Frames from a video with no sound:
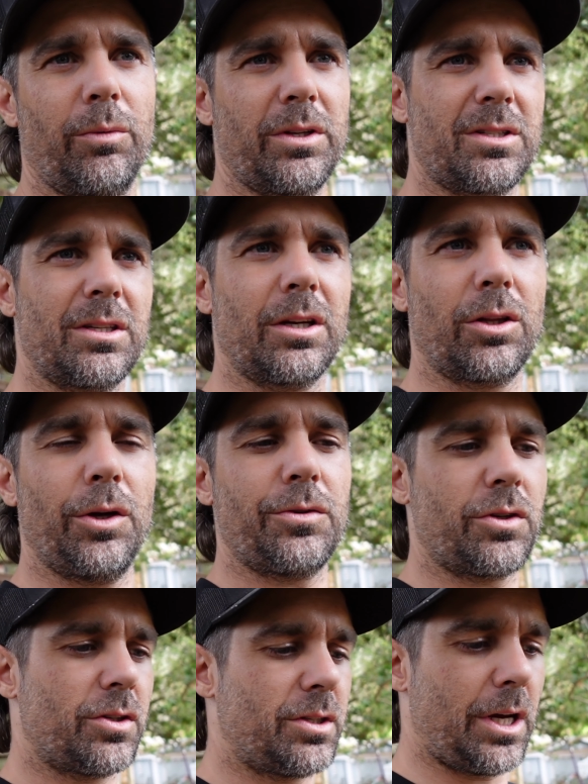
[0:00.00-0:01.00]
Once the
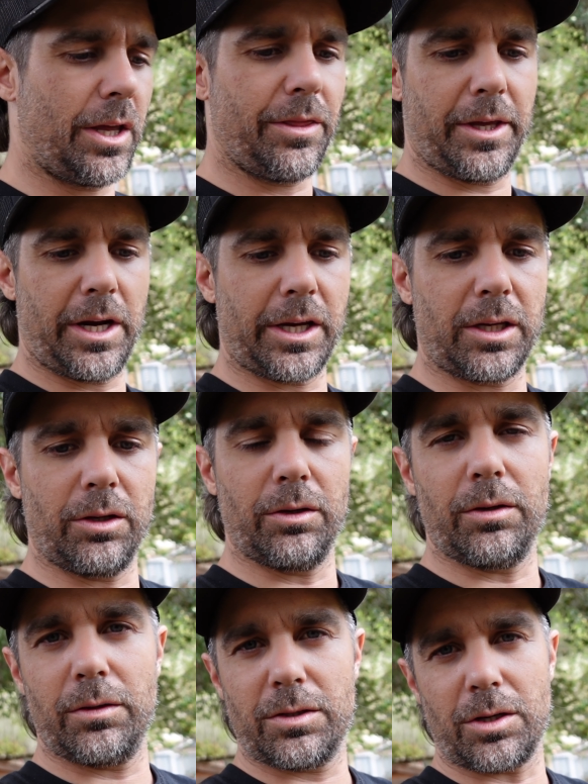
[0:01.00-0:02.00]
enclosure is done, then I
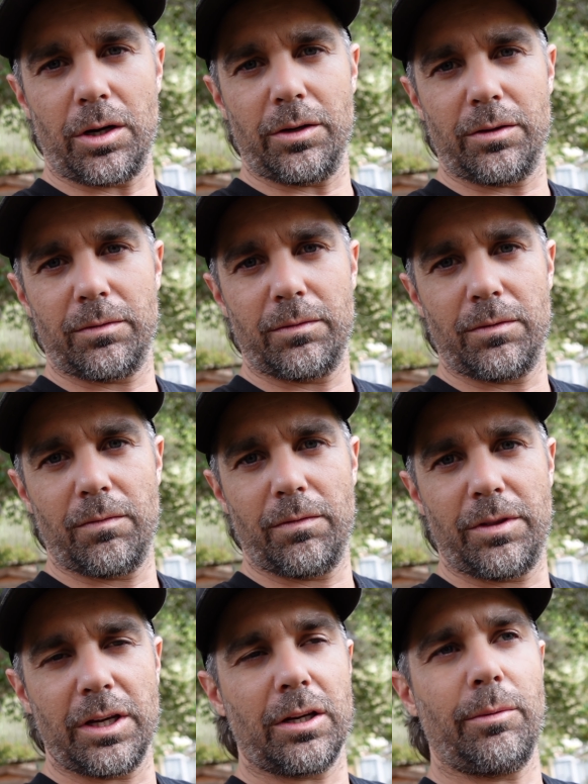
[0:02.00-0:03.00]
can start
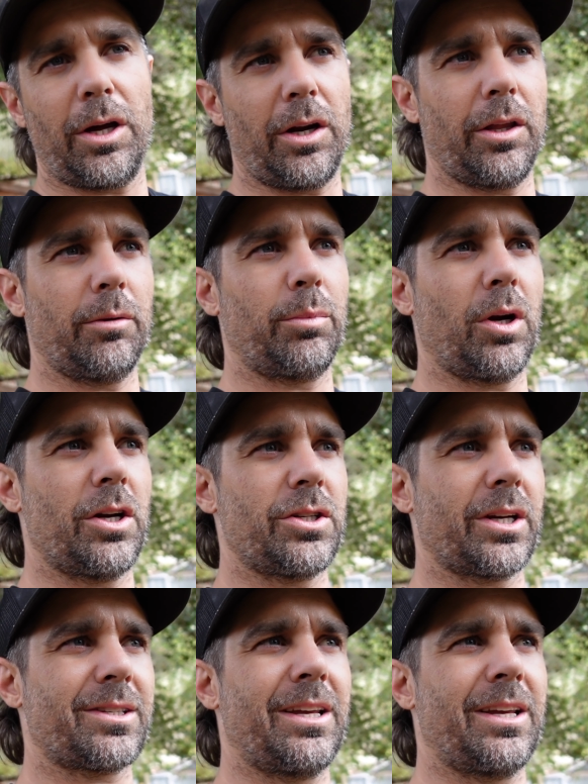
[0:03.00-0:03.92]
thinking about other projects.